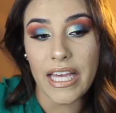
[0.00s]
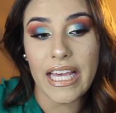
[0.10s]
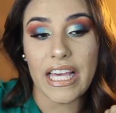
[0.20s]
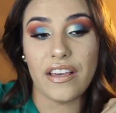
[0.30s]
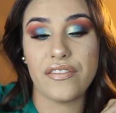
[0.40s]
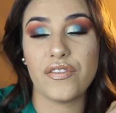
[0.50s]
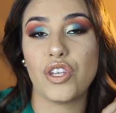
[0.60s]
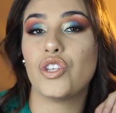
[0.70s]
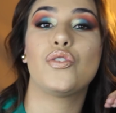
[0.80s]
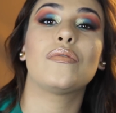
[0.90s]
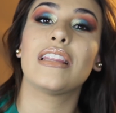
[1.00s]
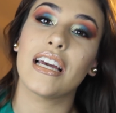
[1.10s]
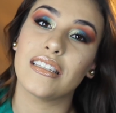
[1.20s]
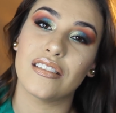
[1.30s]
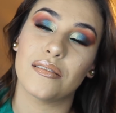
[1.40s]
If you would like
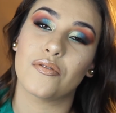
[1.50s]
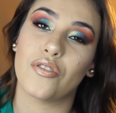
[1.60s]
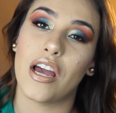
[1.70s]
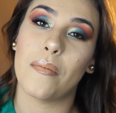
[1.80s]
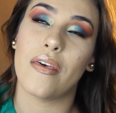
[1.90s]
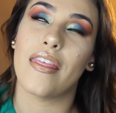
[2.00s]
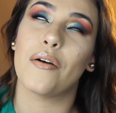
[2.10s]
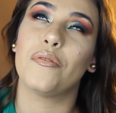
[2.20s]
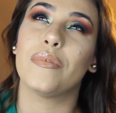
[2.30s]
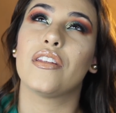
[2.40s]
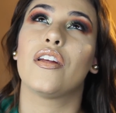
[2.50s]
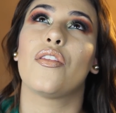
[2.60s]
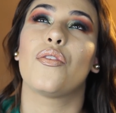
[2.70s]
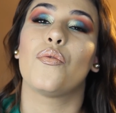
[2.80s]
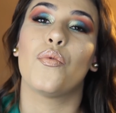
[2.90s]
to subscribe, that would mean
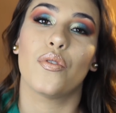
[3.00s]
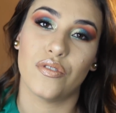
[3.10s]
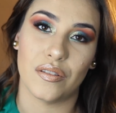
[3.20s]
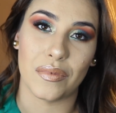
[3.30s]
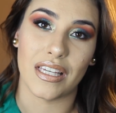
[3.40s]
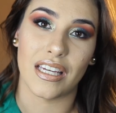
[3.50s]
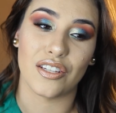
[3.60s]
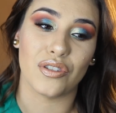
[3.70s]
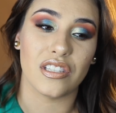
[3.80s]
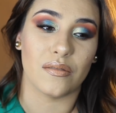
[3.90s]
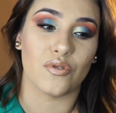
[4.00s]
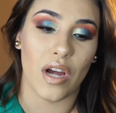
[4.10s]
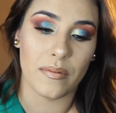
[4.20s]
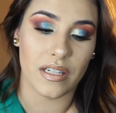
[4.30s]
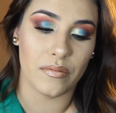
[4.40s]
the world to me, and you can
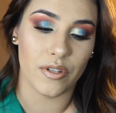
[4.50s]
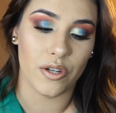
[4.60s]
subscribe down below.